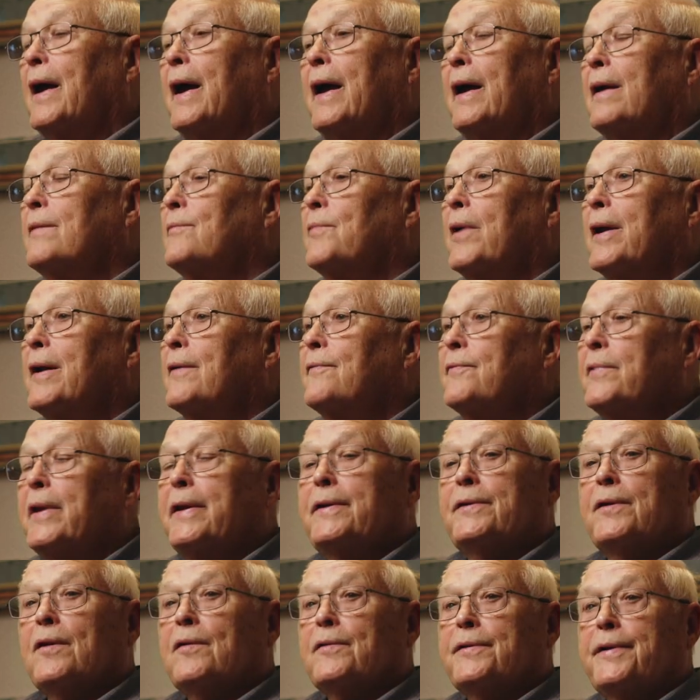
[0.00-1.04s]
And whatever they
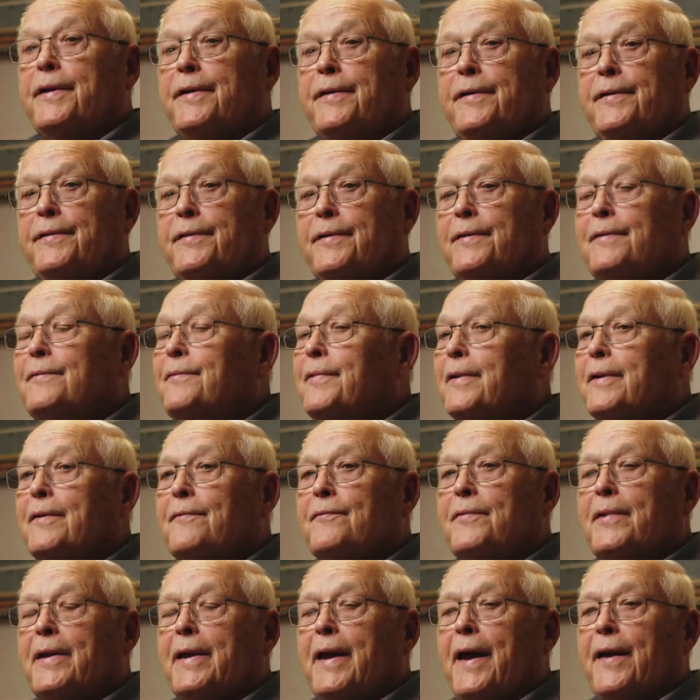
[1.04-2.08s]
told you to do,
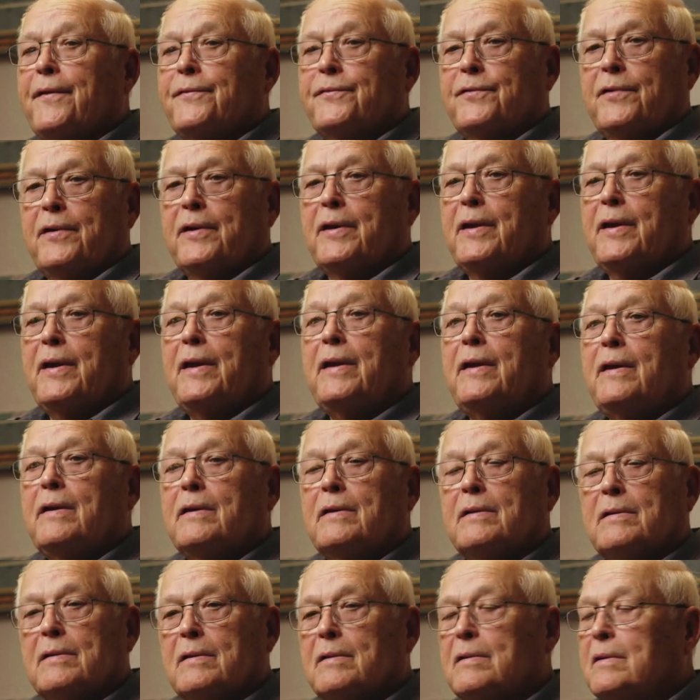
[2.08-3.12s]
whatever they asked you to eat,
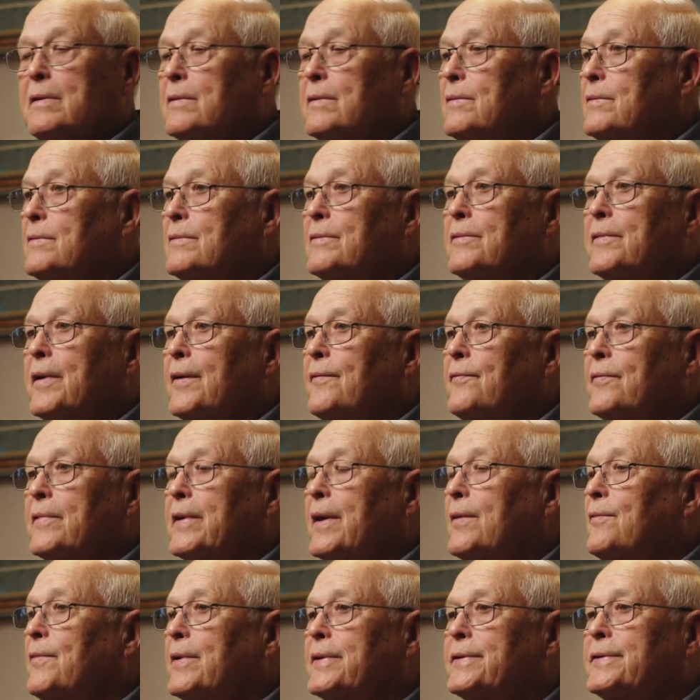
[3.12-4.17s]
uh, wherever
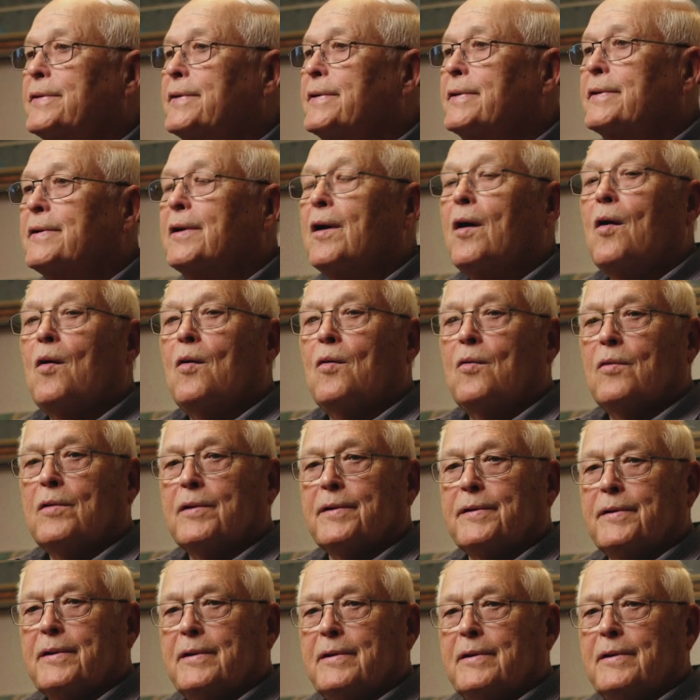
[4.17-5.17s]
they want you to go, and